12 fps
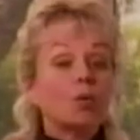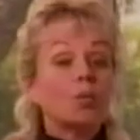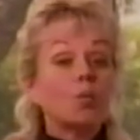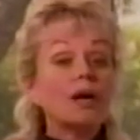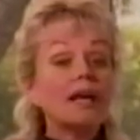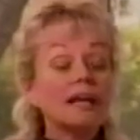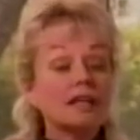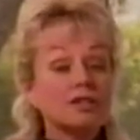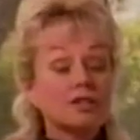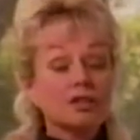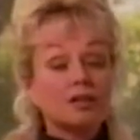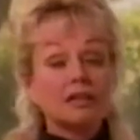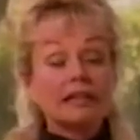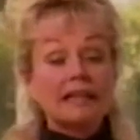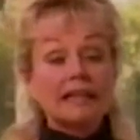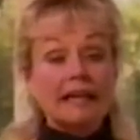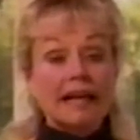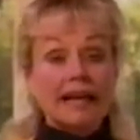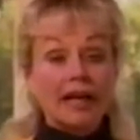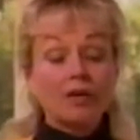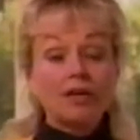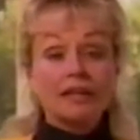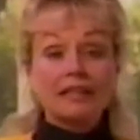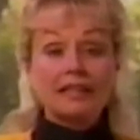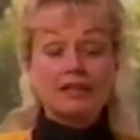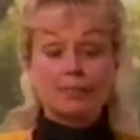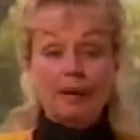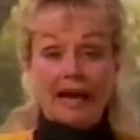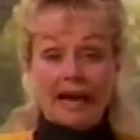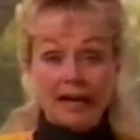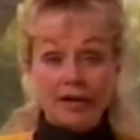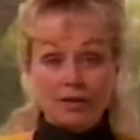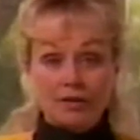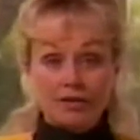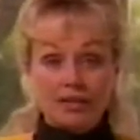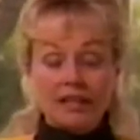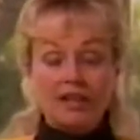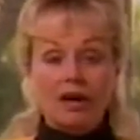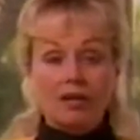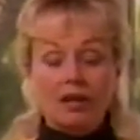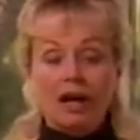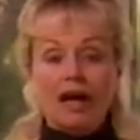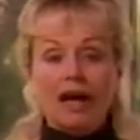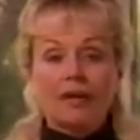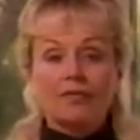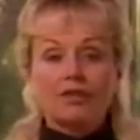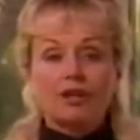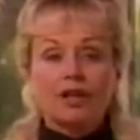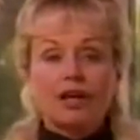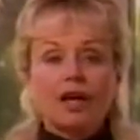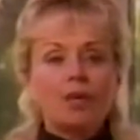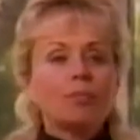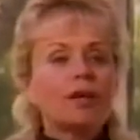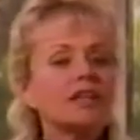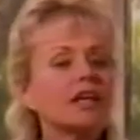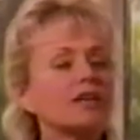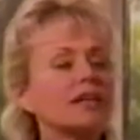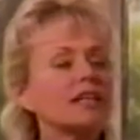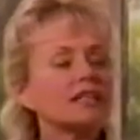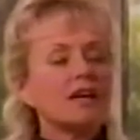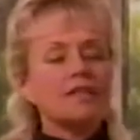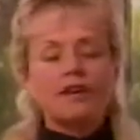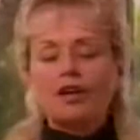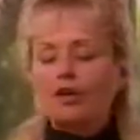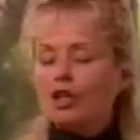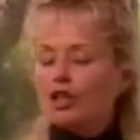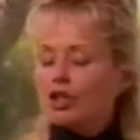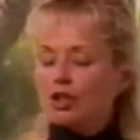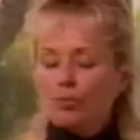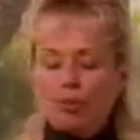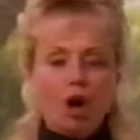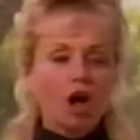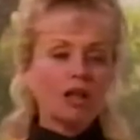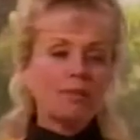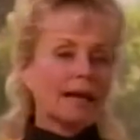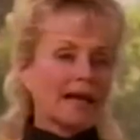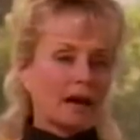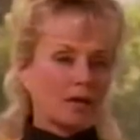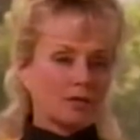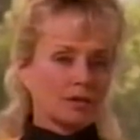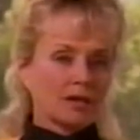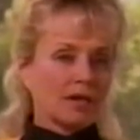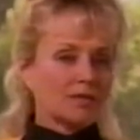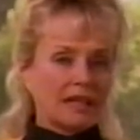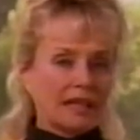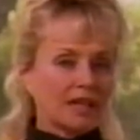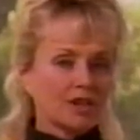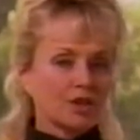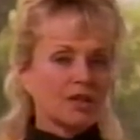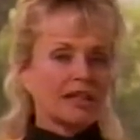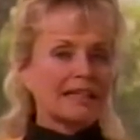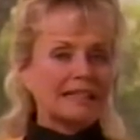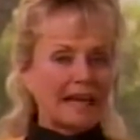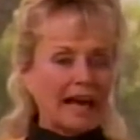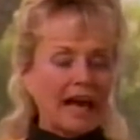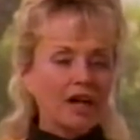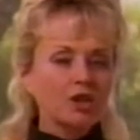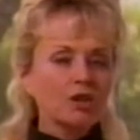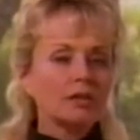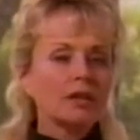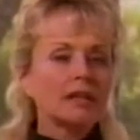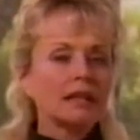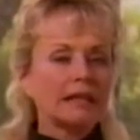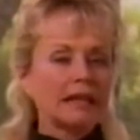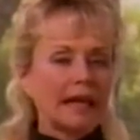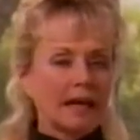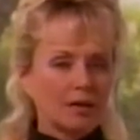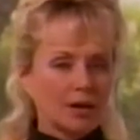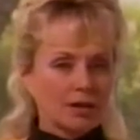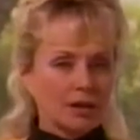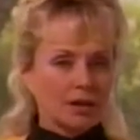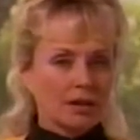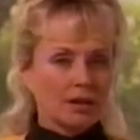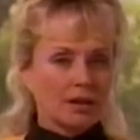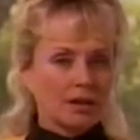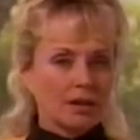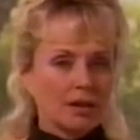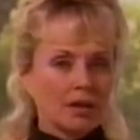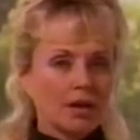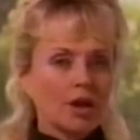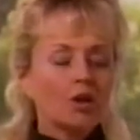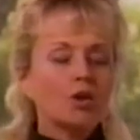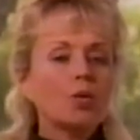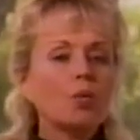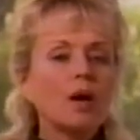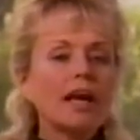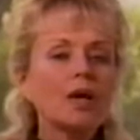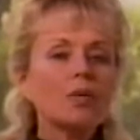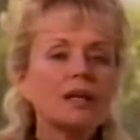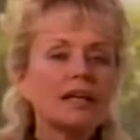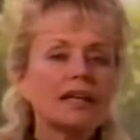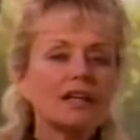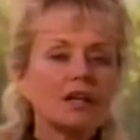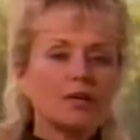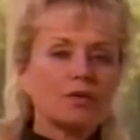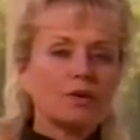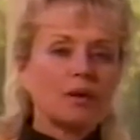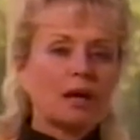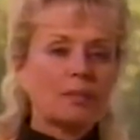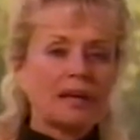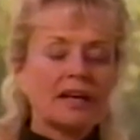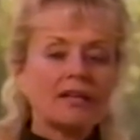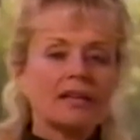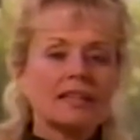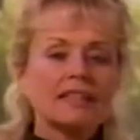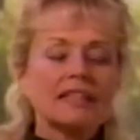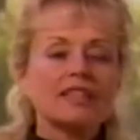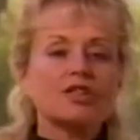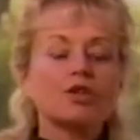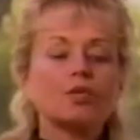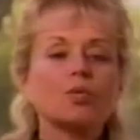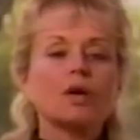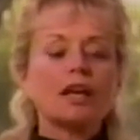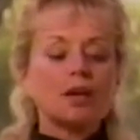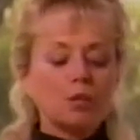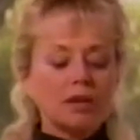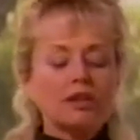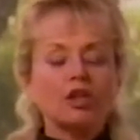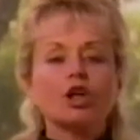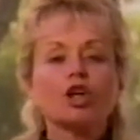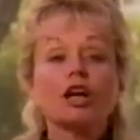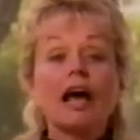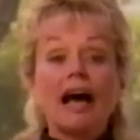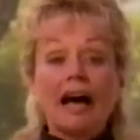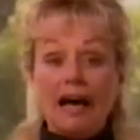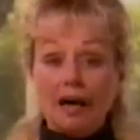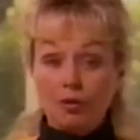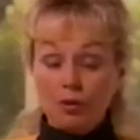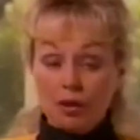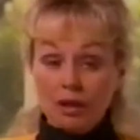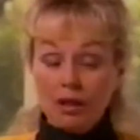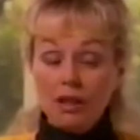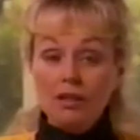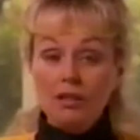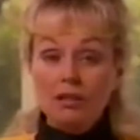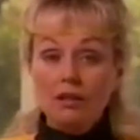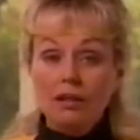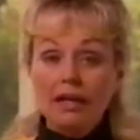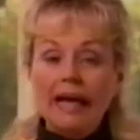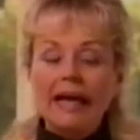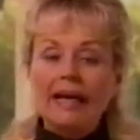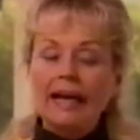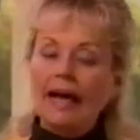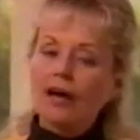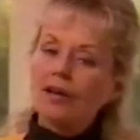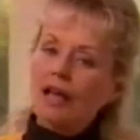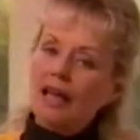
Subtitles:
We can certainly inherit these patterns in our lives, but there is a very small amount of cancer that is actually inherited. The way we get it from our parents is the way we learn how to eat and how to